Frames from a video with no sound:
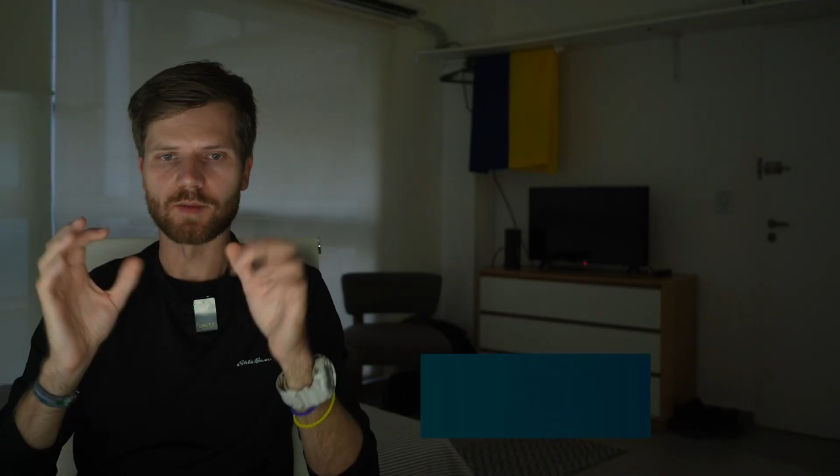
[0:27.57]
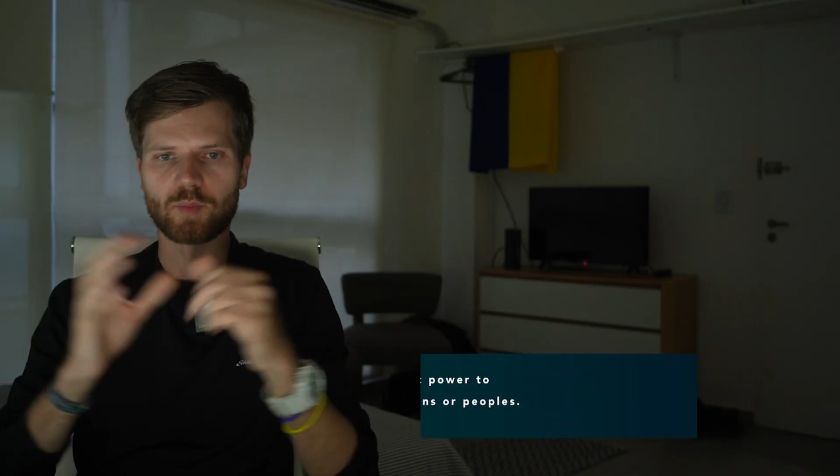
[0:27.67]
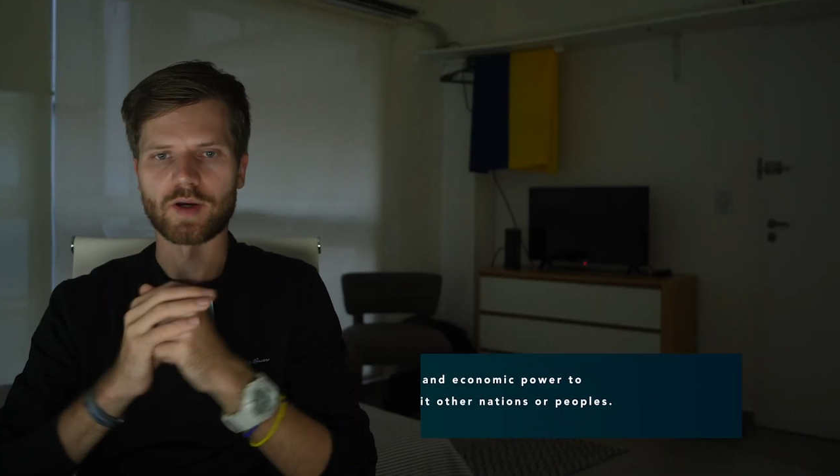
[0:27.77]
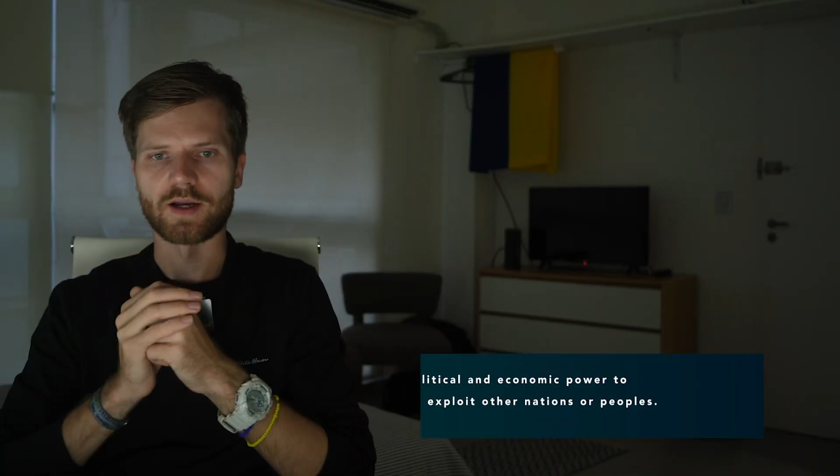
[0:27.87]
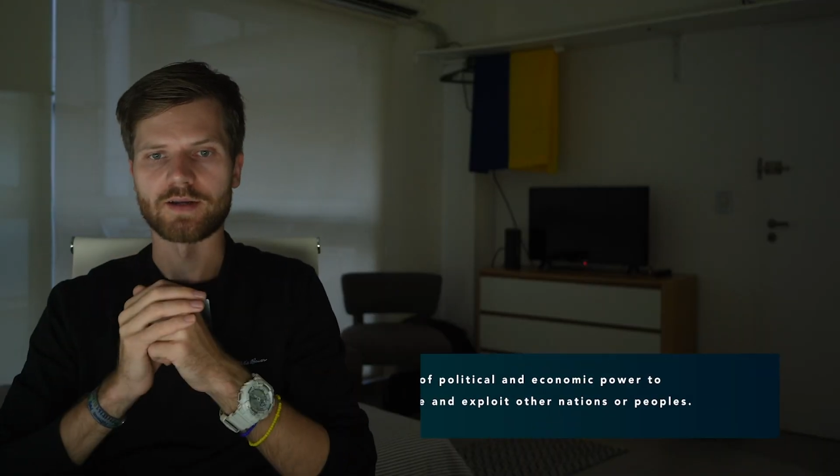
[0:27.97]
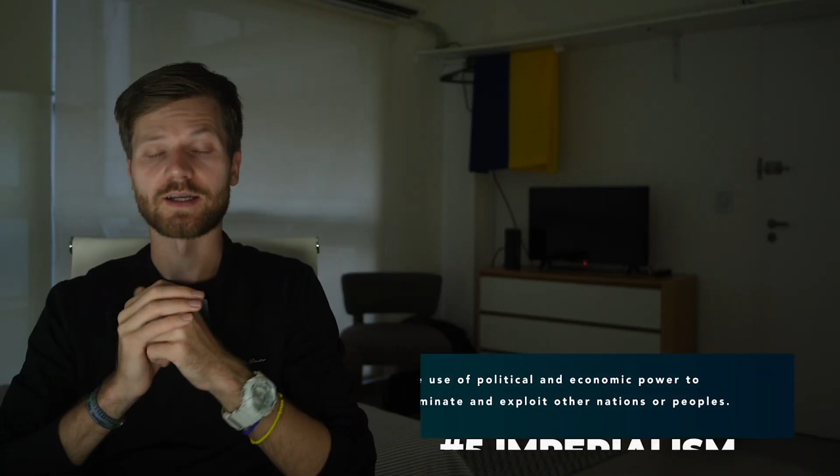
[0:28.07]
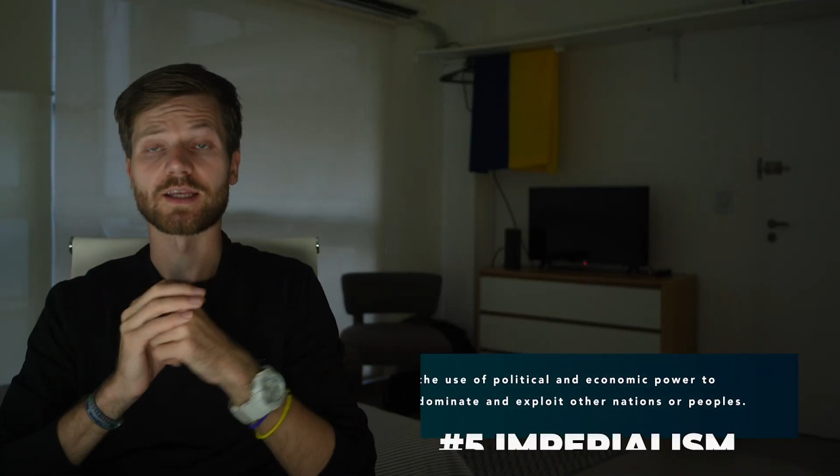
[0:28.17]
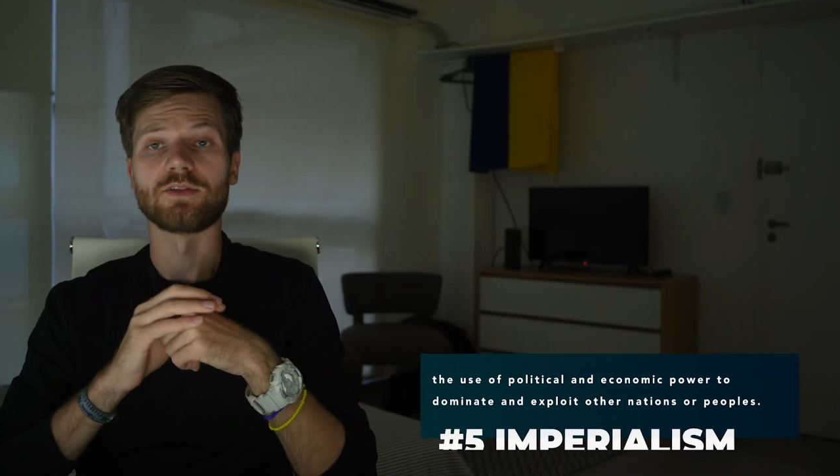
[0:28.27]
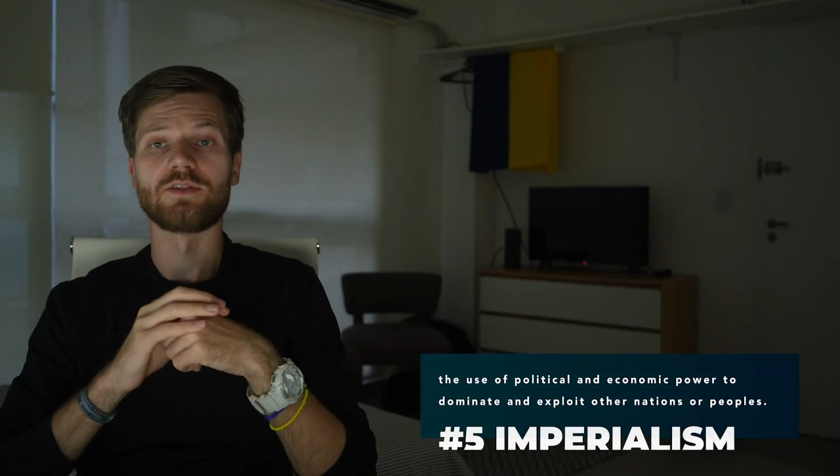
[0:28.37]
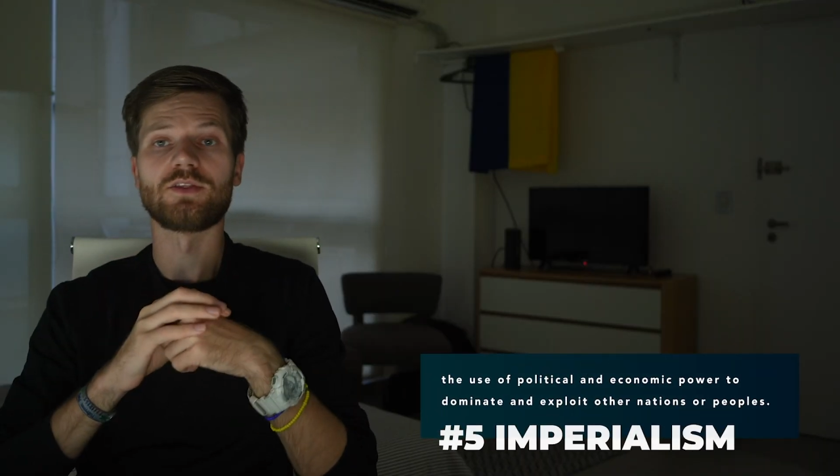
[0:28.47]
empire that
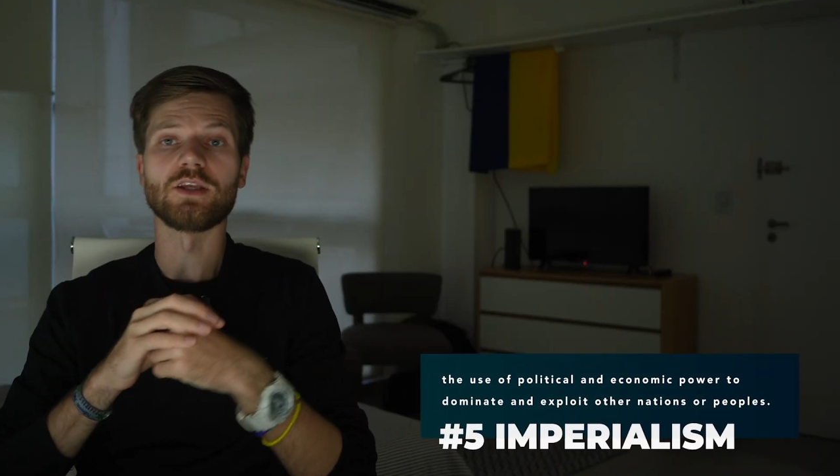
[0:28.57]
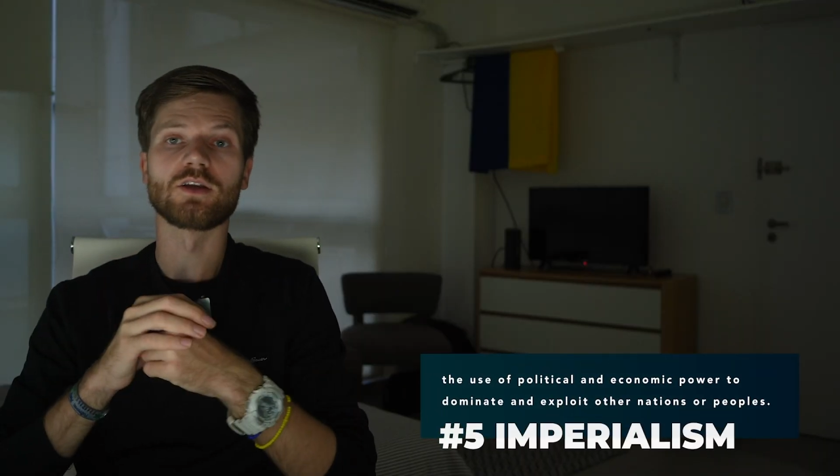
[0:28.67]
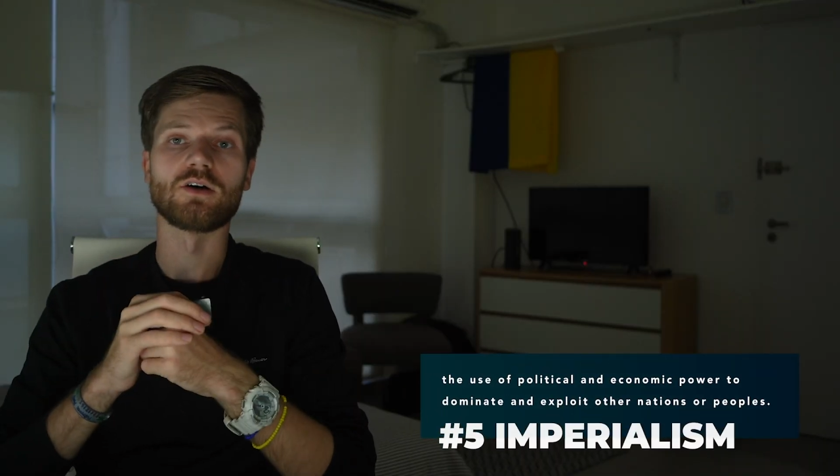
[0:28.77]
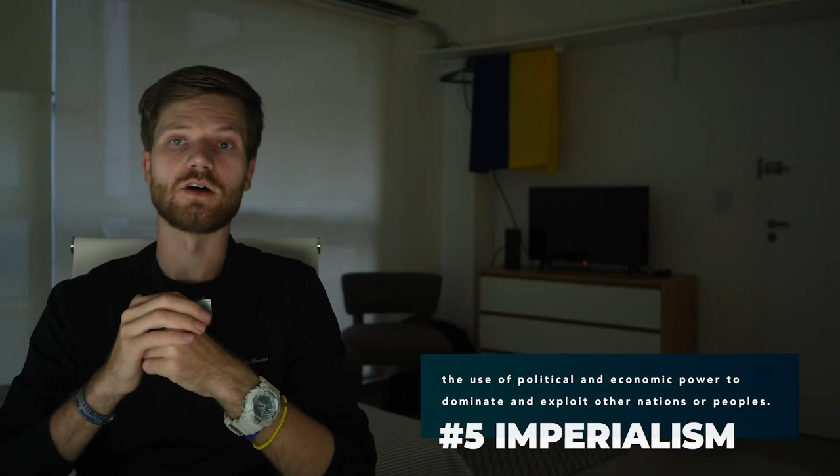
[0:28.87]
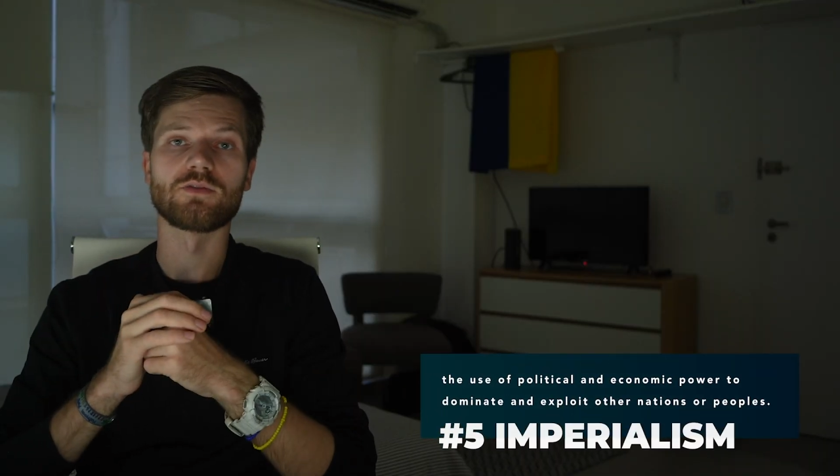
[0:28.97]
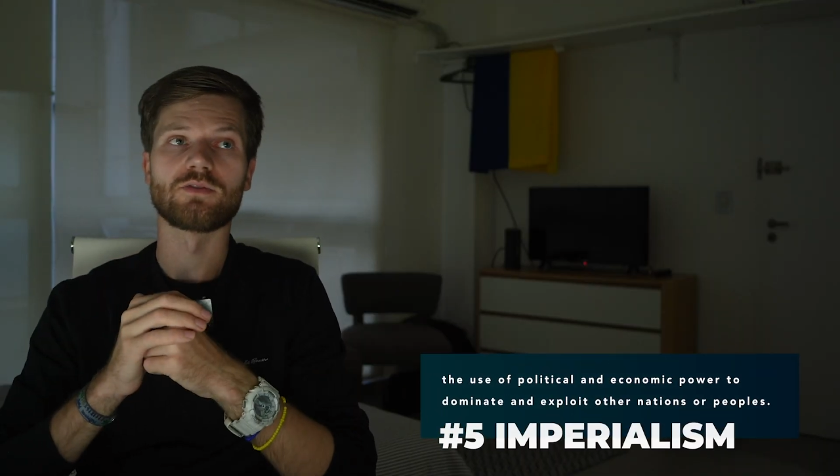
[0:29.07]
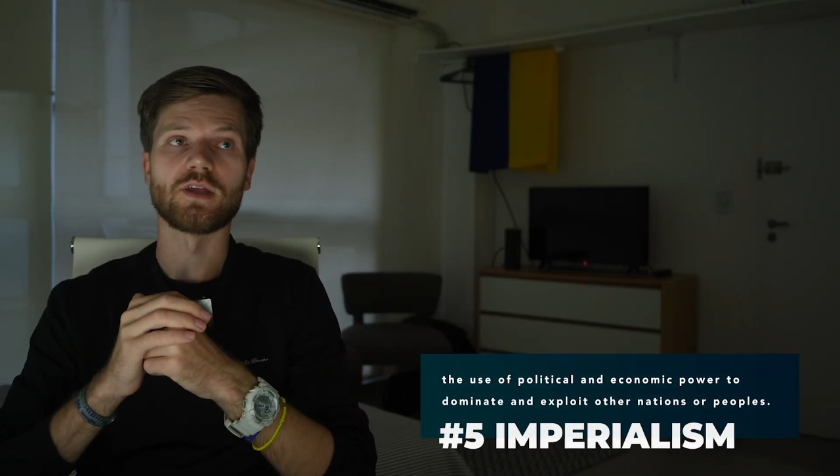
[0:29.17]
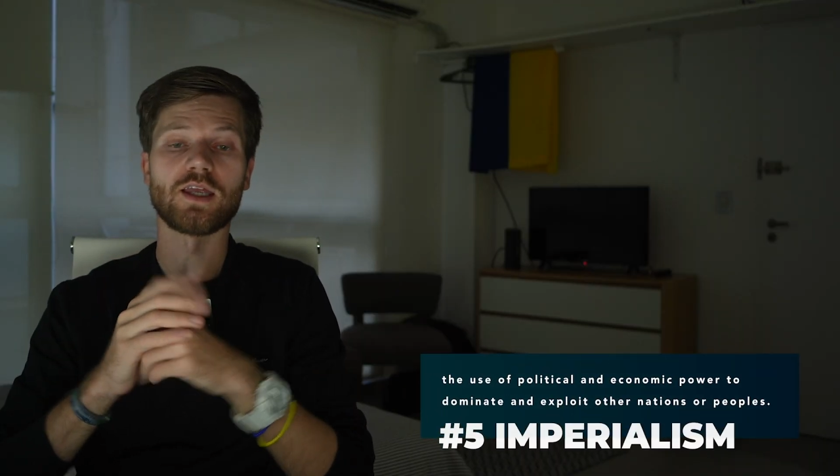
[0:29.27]
I can think of